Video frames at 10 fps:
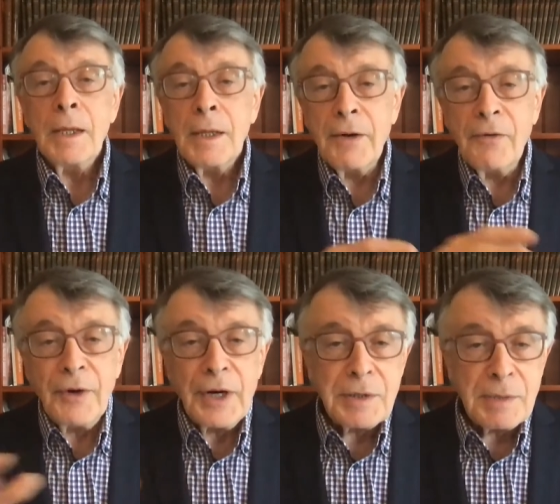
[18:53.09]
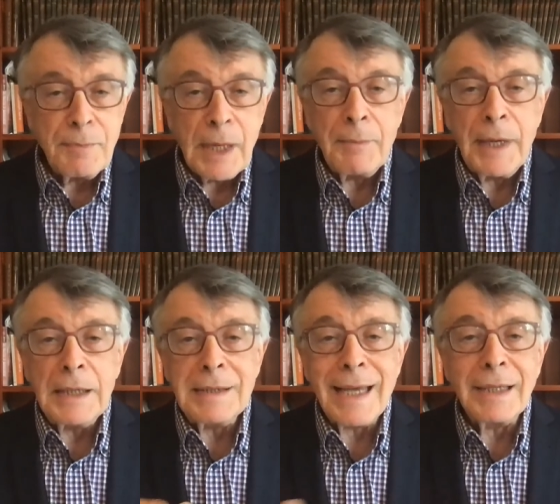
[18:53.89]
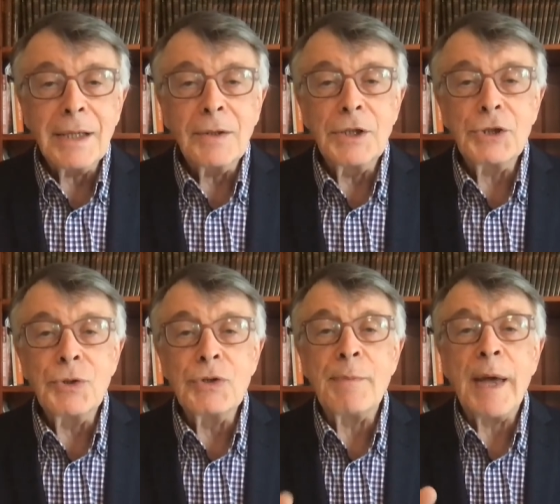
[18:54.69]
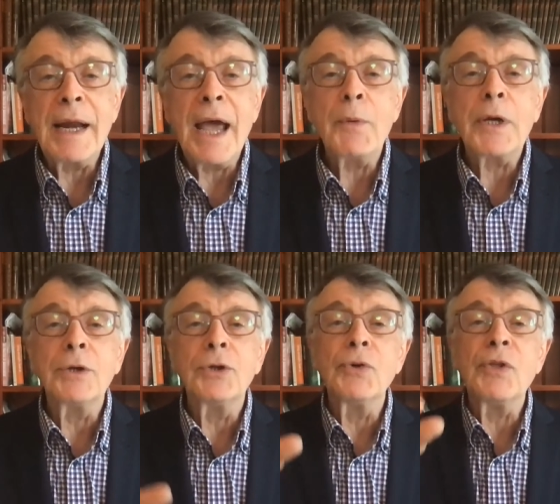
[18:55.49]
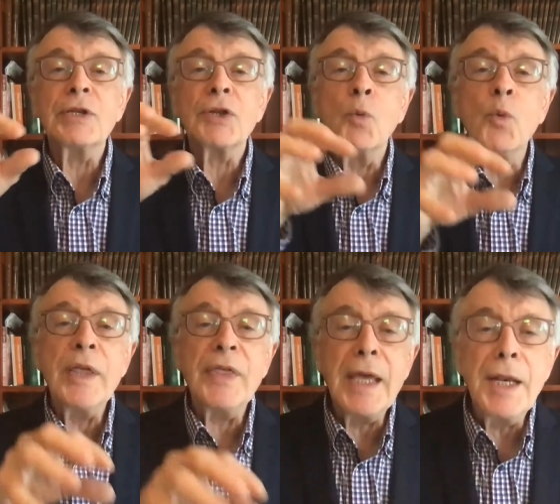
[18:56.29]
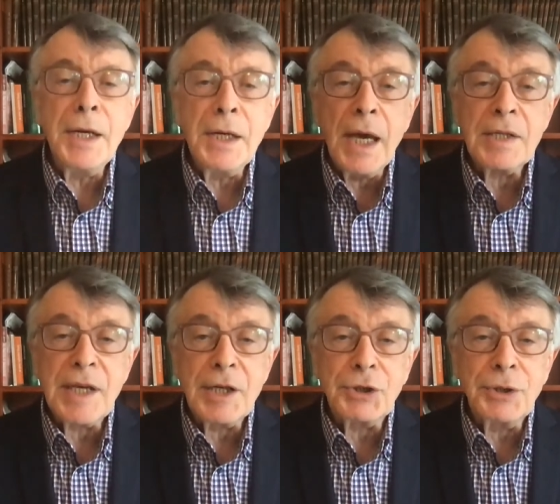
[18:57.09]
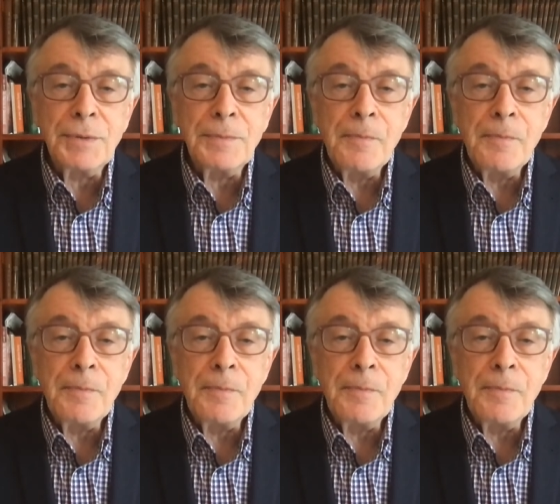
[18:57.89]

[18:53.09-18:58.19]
There are very many technical issues about how we can do this within a session.